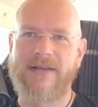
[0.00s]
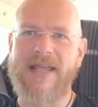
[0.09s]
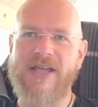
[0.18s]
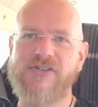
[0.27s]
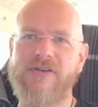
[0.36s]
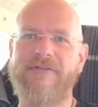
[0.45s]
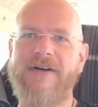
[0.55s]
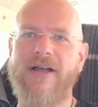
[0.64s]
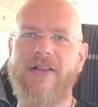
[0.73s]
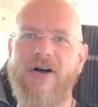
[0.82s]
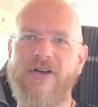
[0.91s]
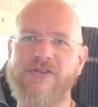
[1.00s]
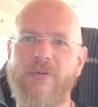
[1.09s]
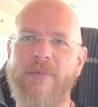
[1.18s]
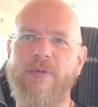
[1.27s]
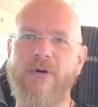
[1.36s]
National File also
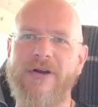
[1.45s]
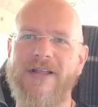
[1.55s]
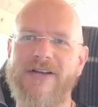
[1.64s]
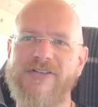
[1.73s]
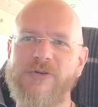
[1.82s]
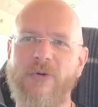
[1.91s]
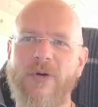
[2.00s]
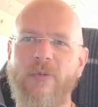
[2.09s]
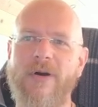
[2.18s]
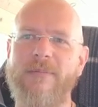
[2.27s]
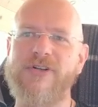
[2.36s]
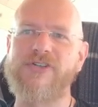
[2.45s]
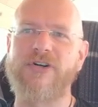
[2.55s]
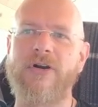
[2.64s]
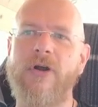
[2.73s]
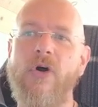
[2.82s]
reported on a story where a
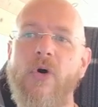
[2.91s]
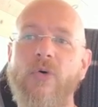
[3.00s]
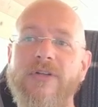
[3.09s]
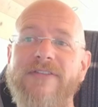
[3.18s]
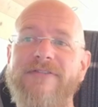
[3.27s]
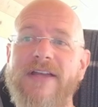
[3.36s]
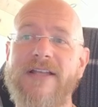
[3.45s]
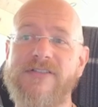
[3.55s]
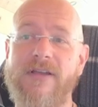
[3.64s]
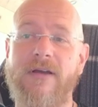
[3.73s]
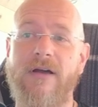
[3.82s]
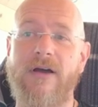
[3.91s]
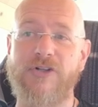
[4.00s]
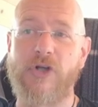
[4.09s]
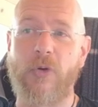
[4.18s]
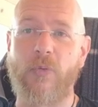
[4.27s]
mature OnlyFans
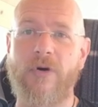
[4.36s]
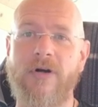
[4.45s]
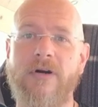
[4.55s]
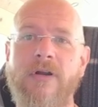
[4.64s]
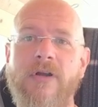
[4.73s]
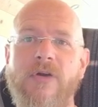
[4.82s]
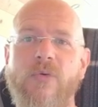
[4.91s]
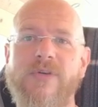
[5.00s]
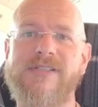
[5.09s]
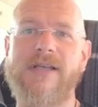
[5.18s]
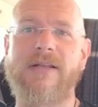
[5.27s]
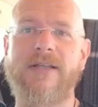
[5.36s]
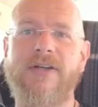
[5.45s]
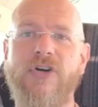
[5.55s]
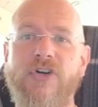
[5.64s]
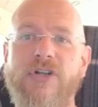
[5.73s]
adult worker was
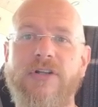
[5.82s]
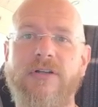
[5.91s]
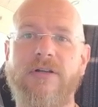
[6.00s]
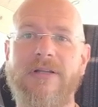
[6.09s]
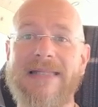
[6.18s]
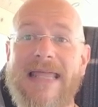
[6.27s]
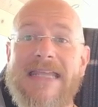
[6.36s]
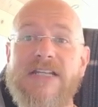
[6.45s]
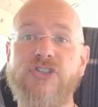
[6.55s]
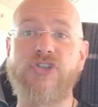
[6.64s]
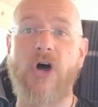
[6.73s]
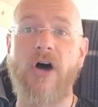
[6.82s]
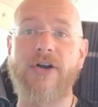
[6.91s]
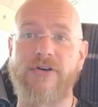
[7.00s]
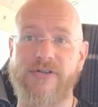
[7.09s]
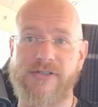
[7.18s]
selling her late
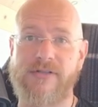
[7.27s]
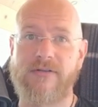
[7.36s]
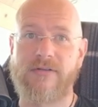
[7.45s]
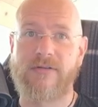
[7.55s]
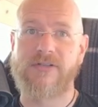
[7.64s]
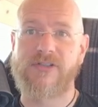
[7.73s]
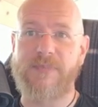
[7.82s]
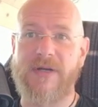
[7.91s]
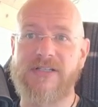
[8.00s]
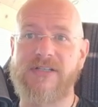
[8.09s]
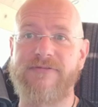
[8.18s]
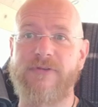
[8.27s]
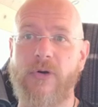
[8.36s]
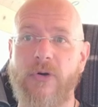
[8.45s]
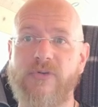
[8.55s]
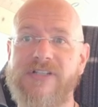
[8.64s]
daughter's spicy
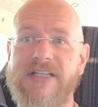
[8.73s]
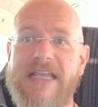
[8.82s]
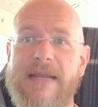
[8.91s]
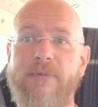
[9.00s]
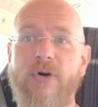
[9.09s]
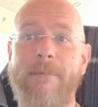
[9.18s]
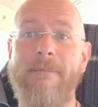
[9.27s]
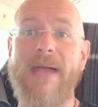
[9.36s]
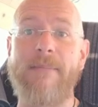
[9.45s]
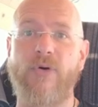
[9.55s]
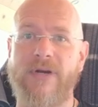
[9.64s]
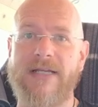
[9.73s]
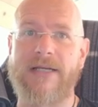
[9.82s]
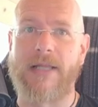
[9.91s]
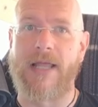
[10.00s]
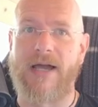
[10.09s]
photos to keep her memory
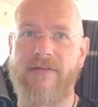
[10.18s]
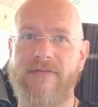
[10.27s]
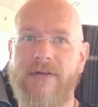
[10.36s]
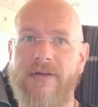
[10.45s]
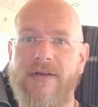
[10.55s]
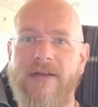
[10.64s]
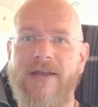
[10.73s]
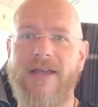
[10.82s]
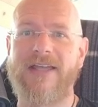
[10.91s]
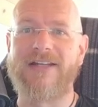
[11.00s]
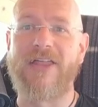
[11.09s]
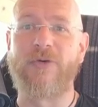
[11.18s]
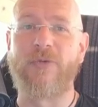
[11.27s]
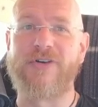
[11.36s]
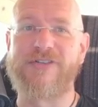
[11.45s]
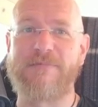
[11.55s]
alive. In other
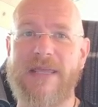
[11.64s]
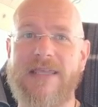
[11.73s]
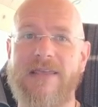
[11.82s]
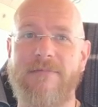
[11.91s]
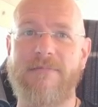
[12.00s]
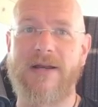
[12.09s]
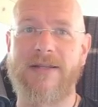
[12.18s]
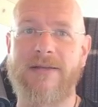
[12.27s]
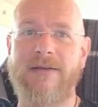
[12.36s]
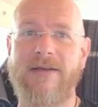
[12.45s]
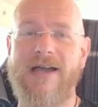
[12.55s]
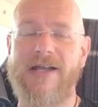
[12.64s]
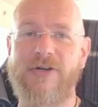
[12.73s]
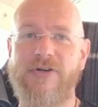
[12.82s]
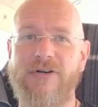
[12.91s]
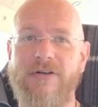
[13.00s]
words, making money
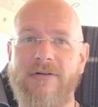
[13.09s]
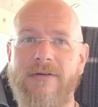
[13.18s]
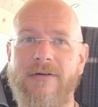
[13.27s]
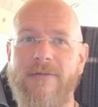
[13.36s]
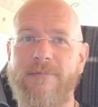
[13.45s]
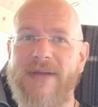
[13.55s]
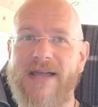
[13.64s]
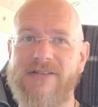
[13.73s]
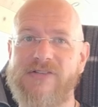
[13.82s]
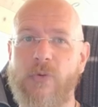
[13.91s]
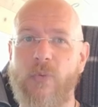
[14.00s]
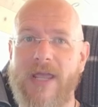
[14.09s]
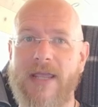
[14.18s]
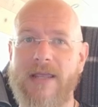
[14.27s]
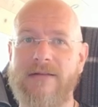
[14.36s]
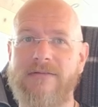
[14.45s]
on her passed
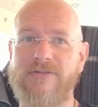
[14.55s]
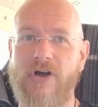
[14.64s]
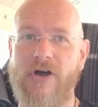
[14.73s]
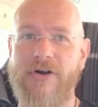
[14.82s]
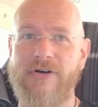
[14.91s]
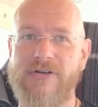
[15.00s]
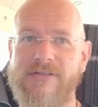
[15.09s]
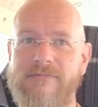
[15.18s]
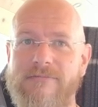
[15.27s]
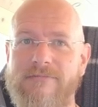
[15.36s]
away daughter's